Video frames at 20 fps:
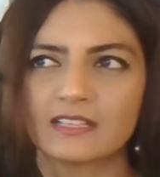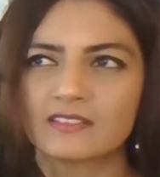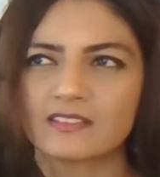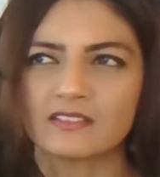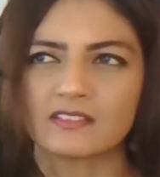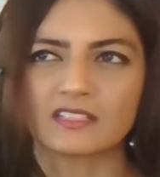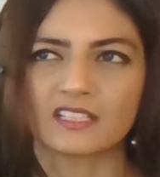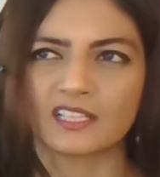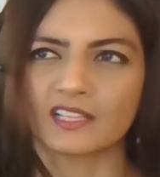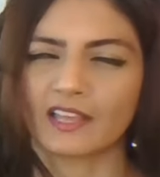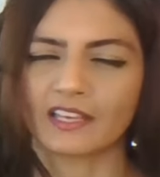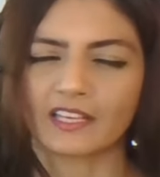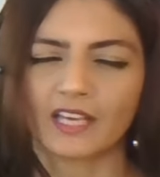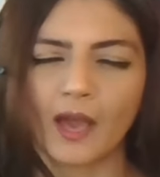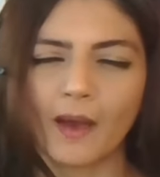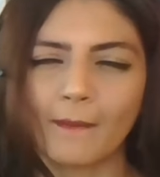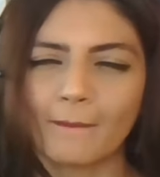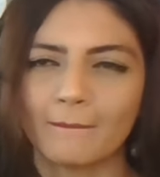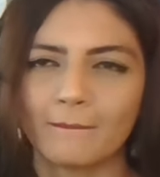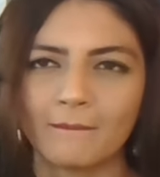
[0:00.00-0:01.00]
listened to like
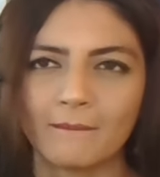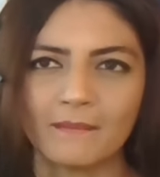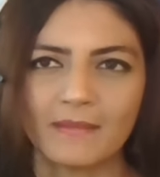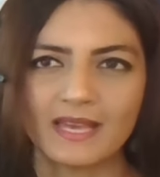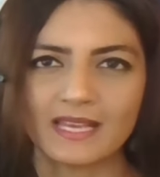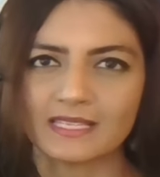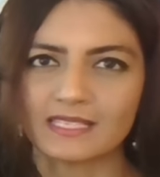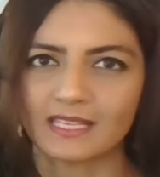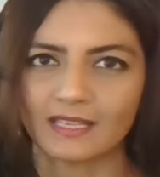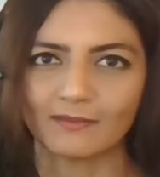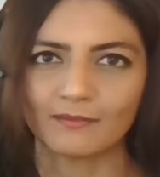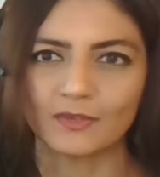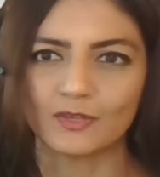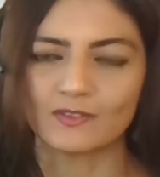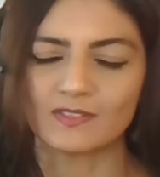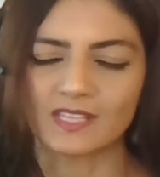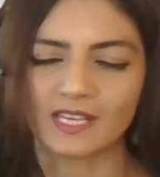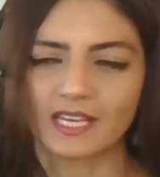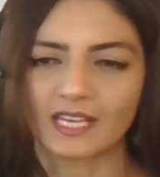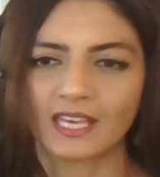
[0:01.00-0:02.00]
amazing
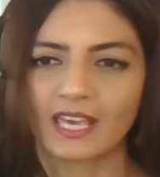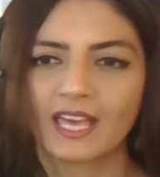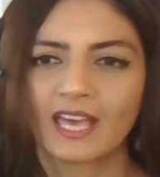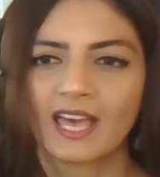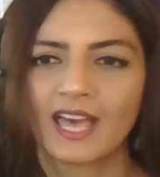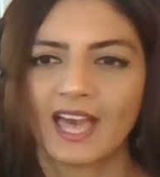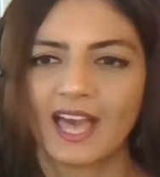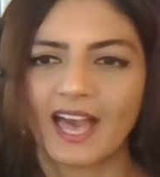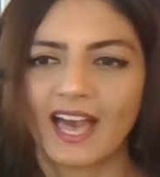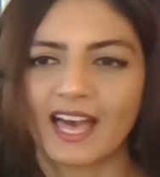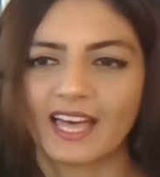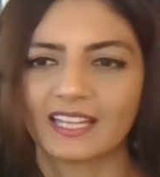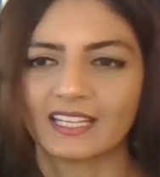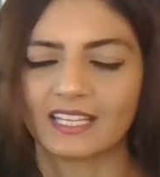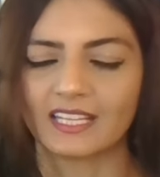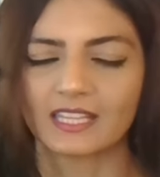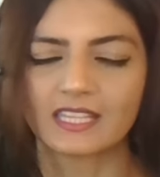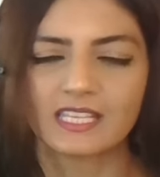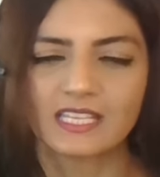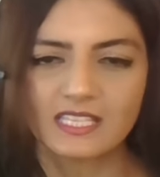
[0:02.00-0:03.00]
music,
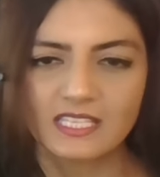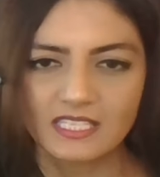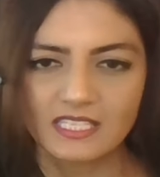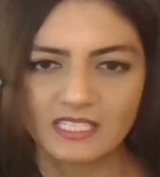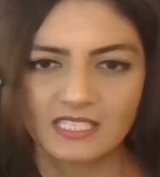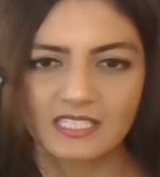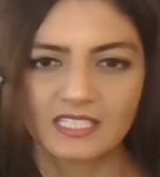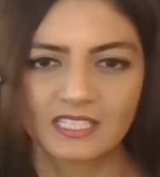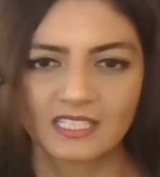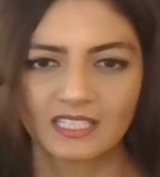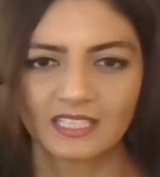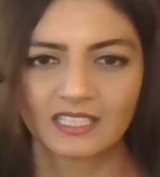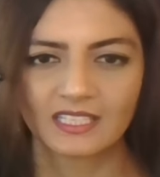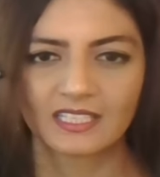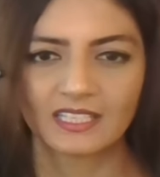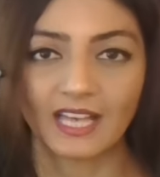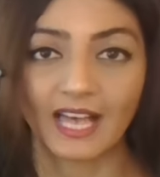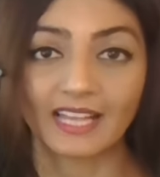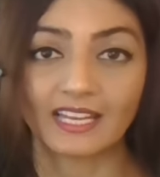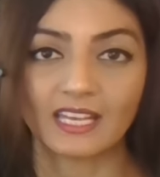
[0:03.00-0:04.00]
and this
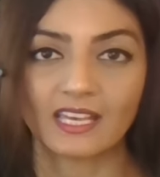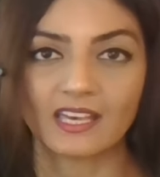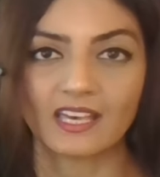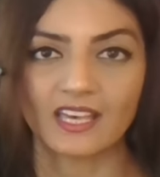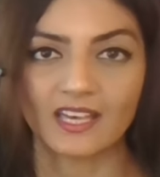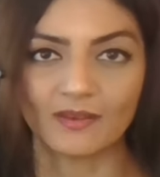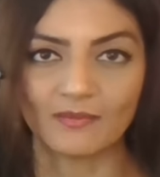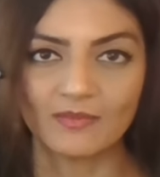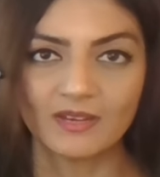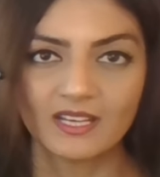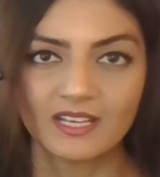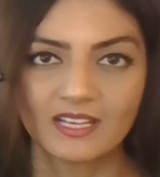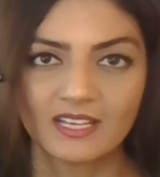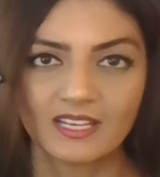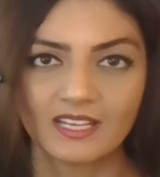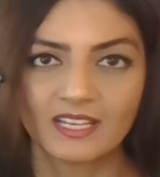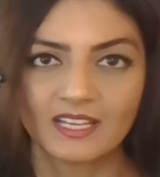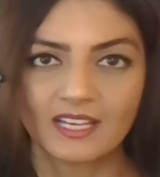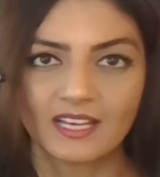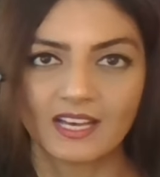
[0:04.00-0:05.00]
and him
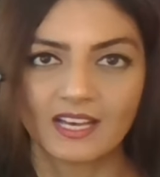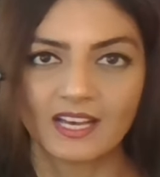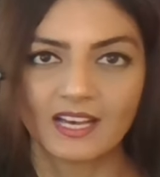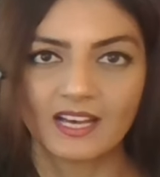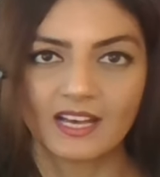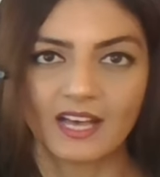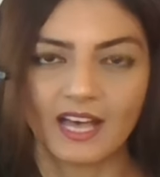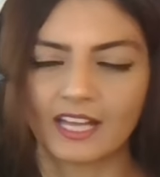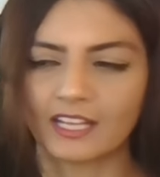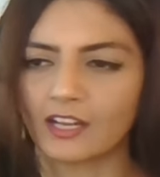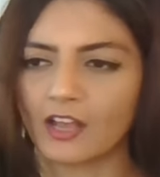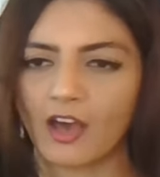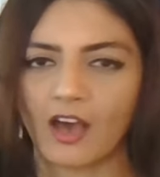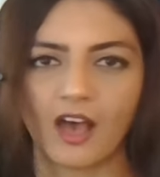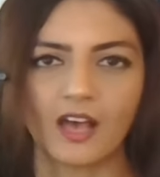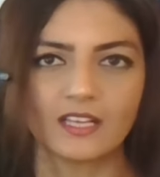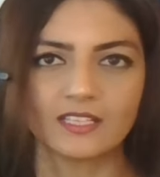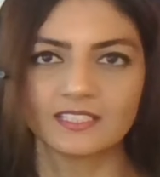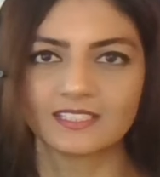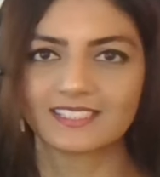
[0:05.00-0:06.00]
and
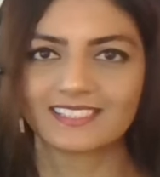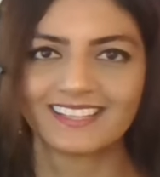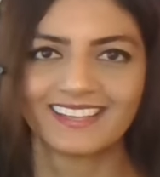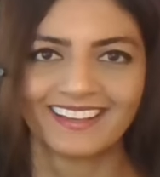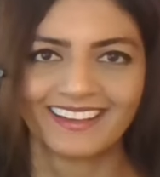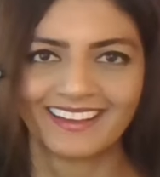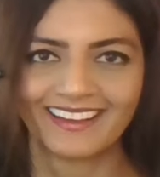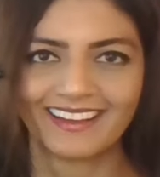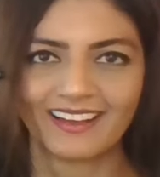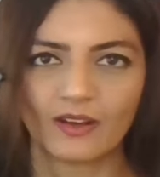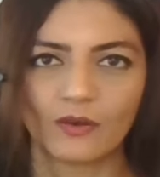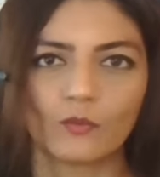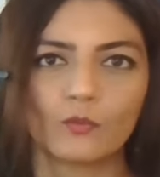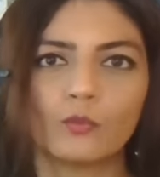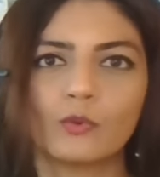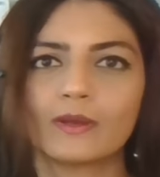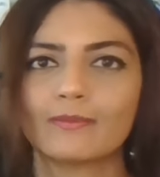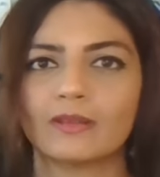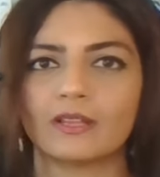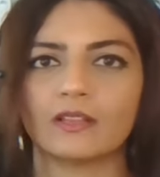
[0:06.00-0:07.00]
us.
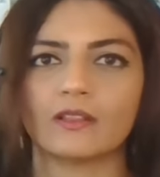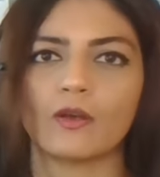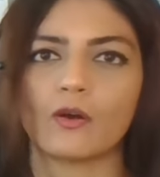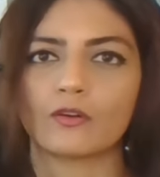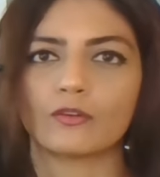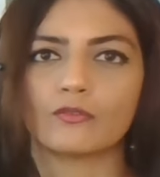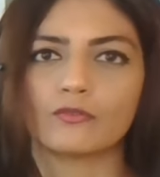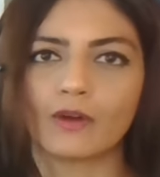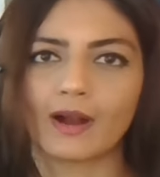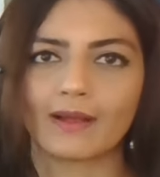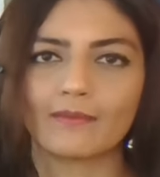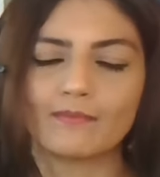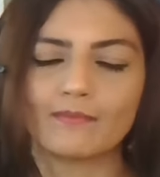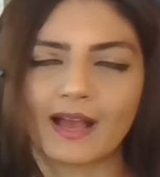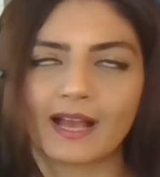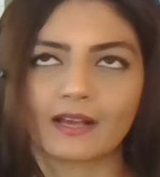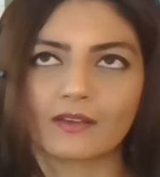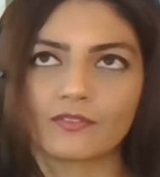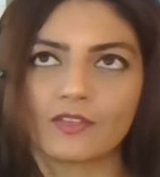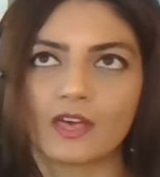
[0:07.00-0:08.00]
We belong right
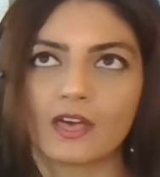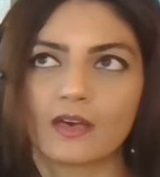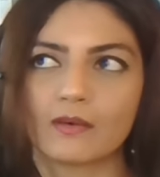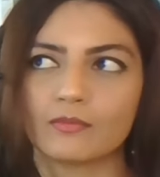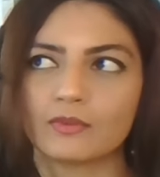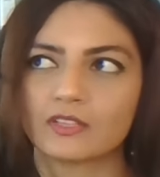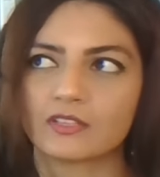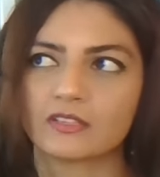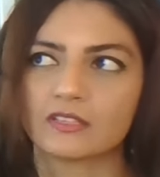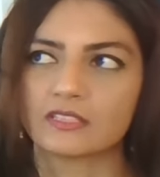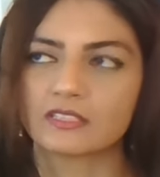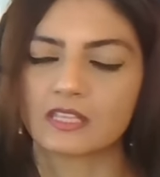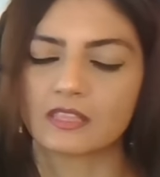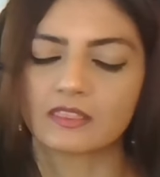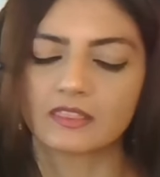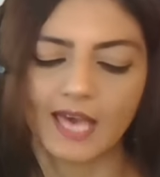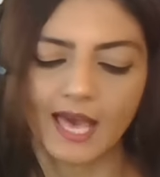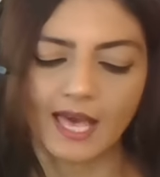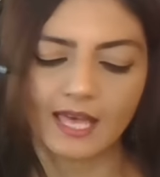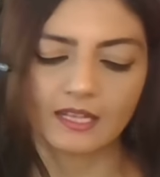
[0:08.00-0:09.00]
back there, because
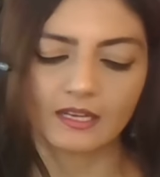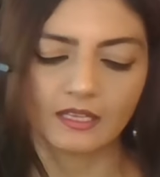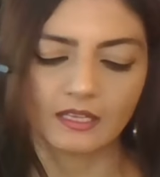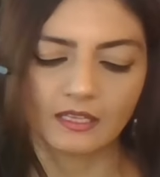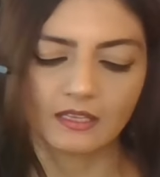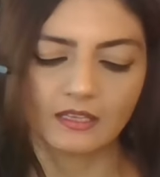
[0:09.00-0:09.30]
that